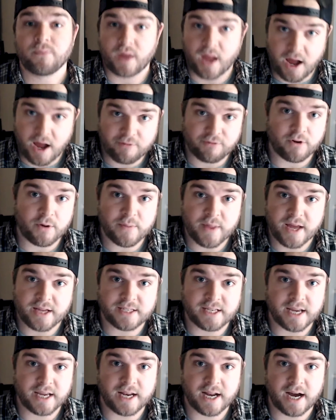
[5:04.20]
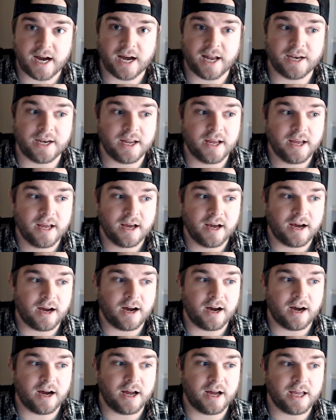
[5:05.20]
from that date on,
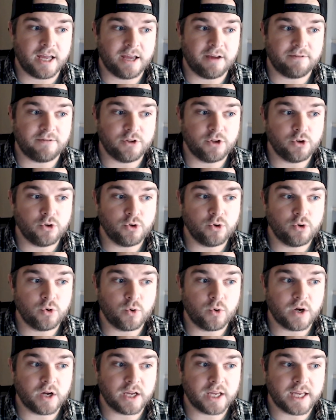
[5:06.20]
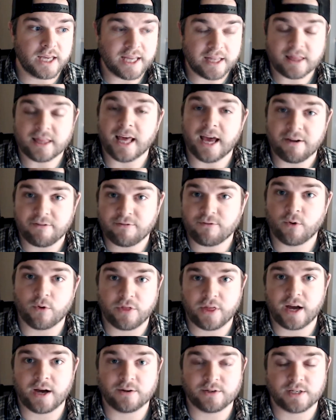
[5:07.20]
if you get that
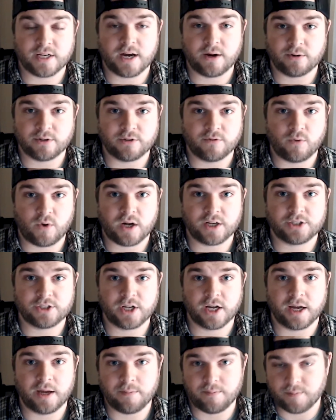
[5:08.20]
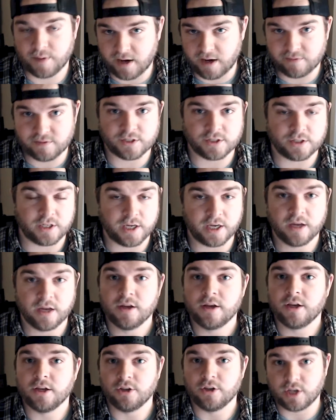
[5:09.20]
4,000 hours of watch time, obviously
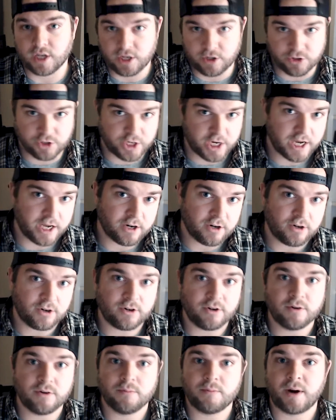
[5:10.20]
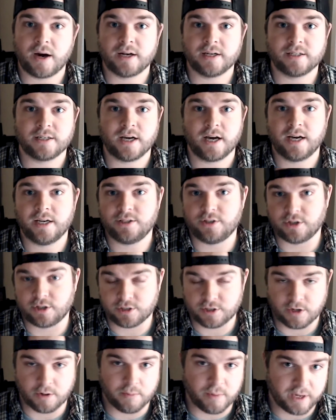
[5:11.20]
you get your channel monetized, you can
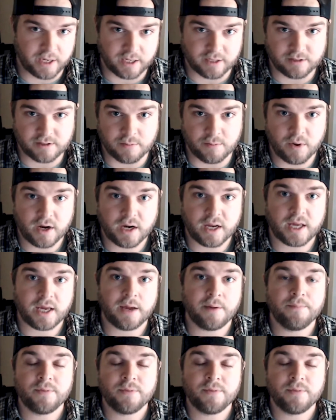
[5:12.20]
start making some money.